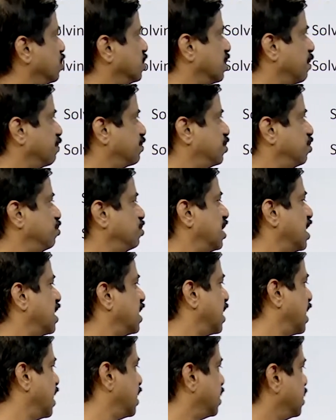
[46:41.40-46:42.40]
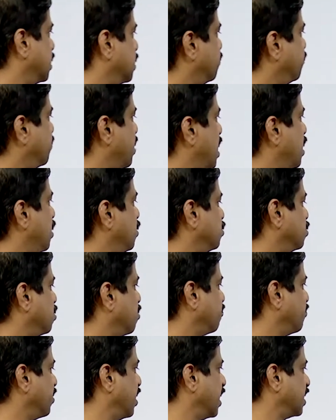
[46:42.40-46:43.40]
substitute and get the values
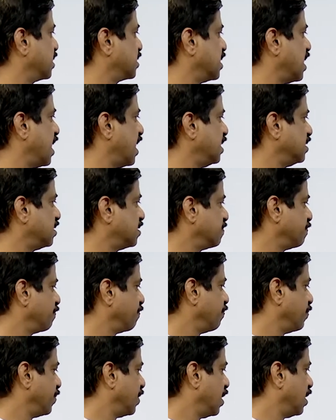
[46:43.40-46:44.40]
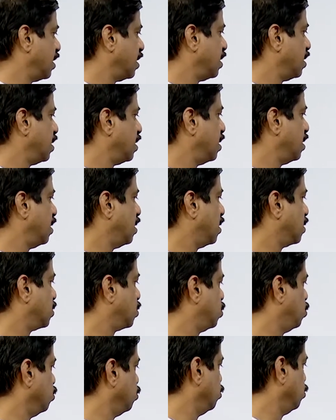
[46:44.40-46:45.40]
of x as
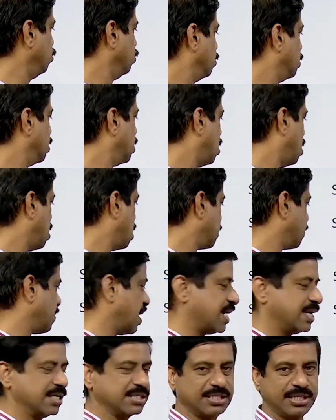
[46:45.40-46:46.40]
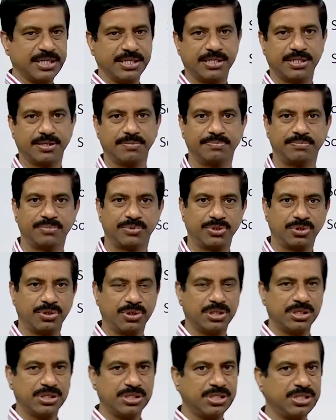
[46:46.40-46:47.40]
2 or minus 8. So,
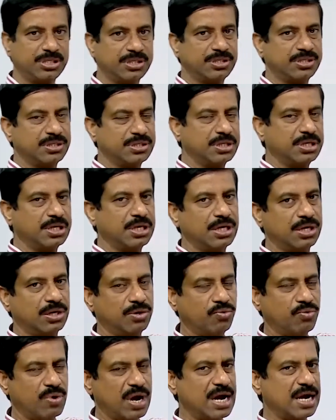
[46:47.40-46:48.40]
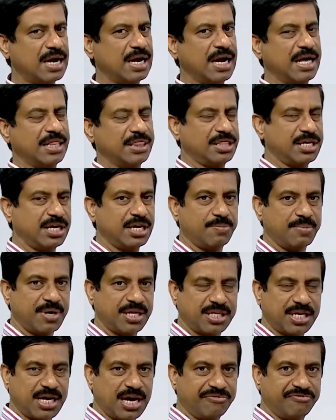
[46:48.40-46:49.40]
this is one lengthier
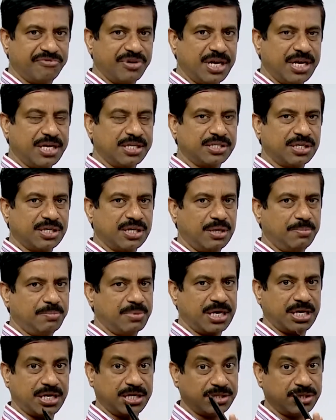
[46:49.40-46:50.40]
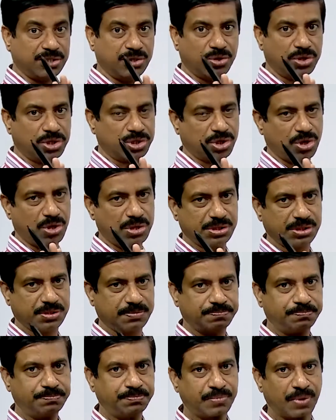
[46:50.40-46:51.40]
method I am feeling, children, but it is your choice.
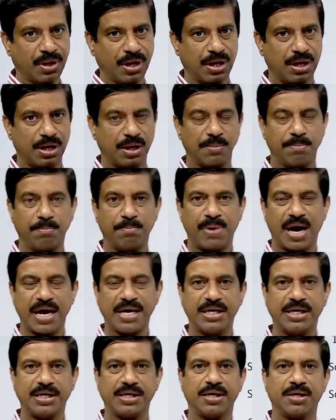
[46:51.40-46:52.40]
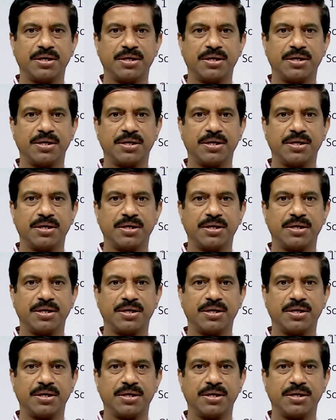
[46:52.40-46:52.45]
My